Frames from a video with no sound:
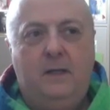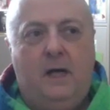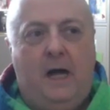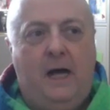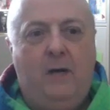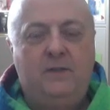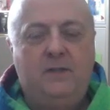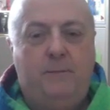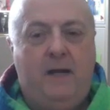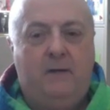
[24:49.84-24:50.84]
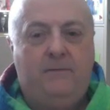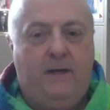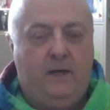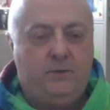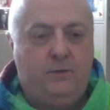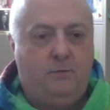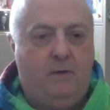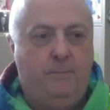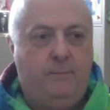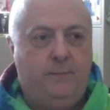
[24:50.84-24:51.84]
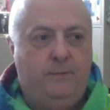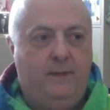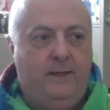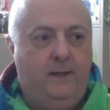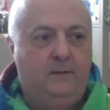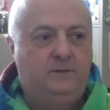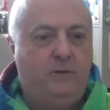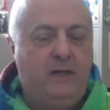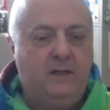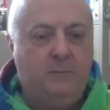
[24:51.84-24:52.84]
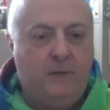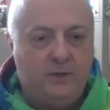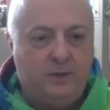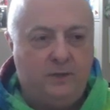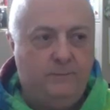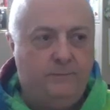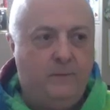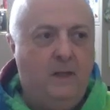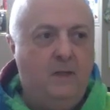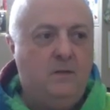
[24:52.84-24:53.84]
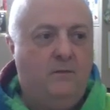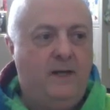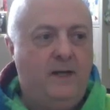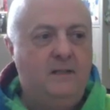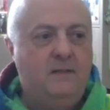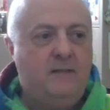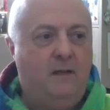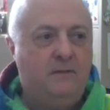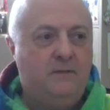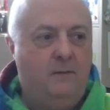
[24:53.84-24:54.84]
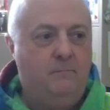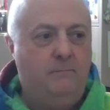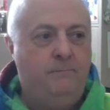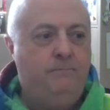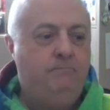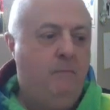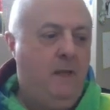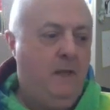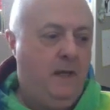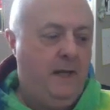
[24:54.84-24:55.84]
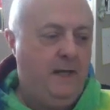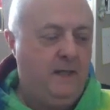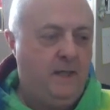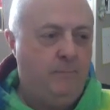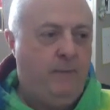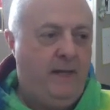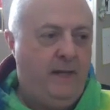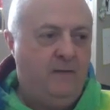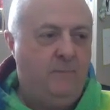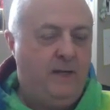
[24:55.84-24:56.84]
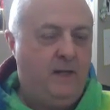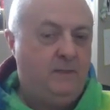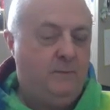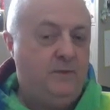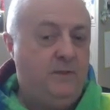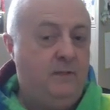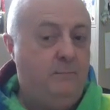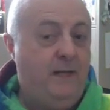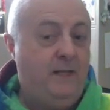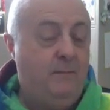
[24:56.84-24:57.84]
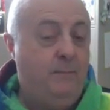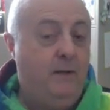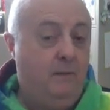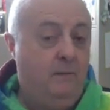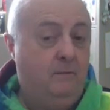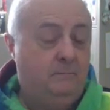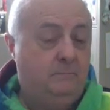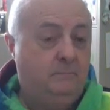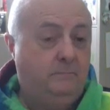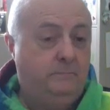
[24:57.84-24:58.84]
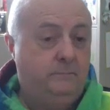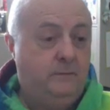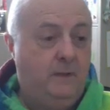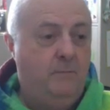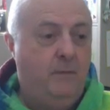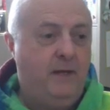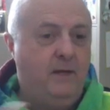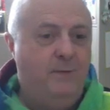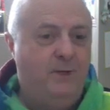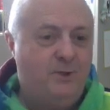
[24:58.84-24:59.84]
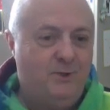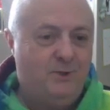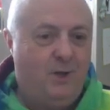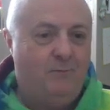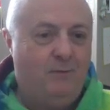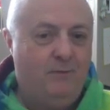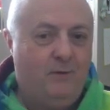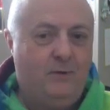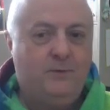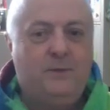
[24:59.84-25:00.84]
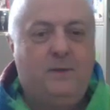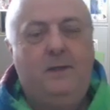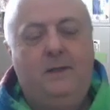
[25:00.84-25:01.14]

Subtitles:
I was a manufacturer's rep on straight commission. So if I didn't sell something, I didn't get paid. If my customers didn't pay the bill, my commissions got reversed.